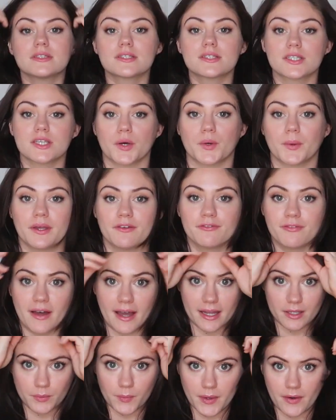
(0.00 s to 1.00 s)
So we
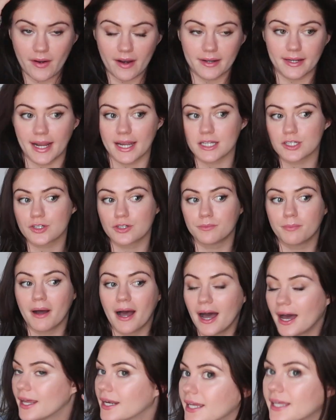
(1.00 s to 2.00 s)
find where our natural
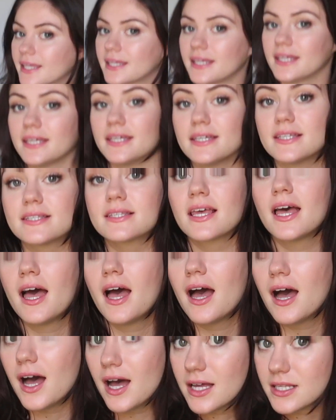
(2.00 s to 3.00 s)
parting is.
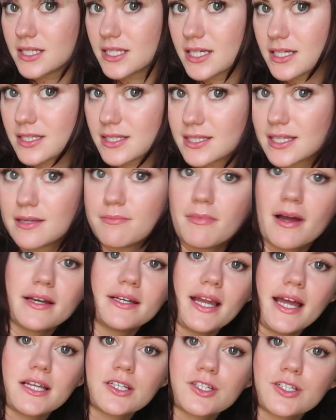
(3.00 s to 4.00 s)
As you can see, my
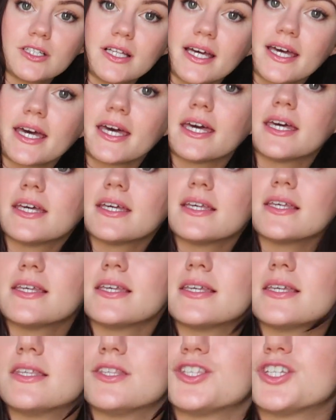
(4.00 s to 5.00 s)
natural hair
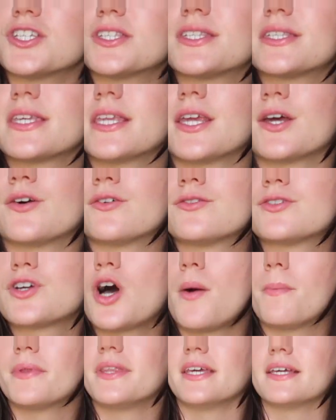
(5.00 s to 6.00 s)
is just sitting on
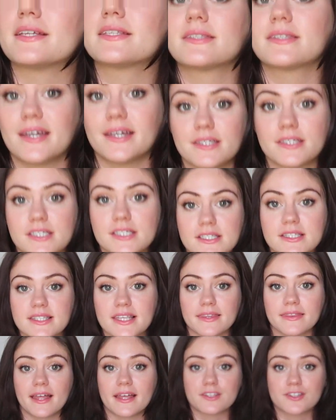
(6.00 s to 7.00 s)
top of the extensions,
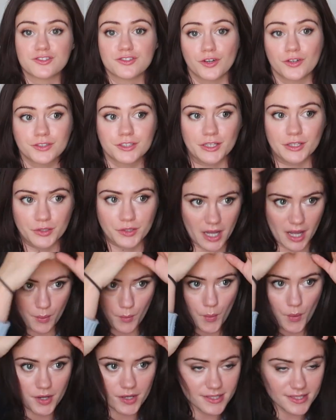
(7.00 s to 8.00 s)
and that's not the look I
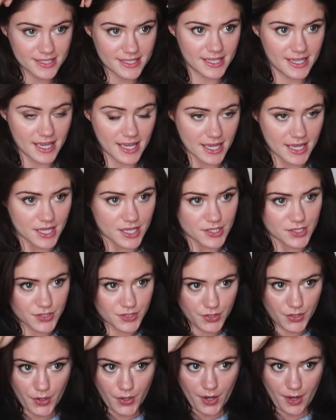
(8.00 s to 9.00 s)
want.
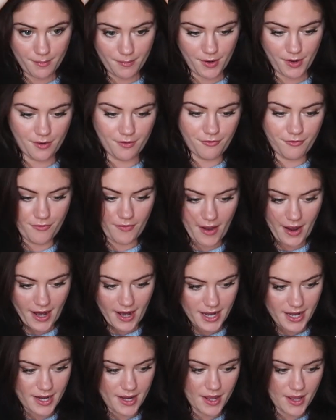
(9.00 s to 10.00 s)
So I'm going to
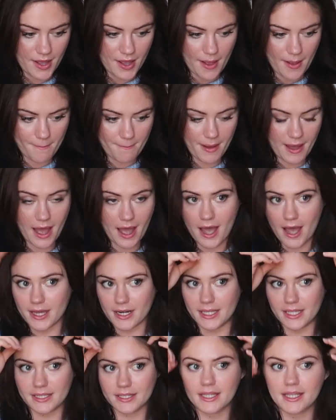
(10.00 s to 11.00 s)
find
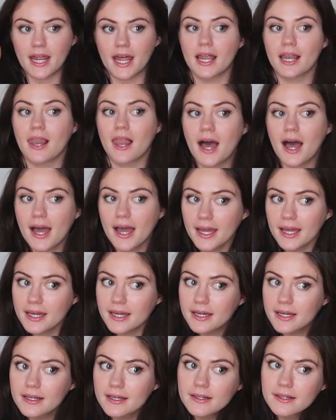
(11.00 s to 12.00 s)
parting that I like,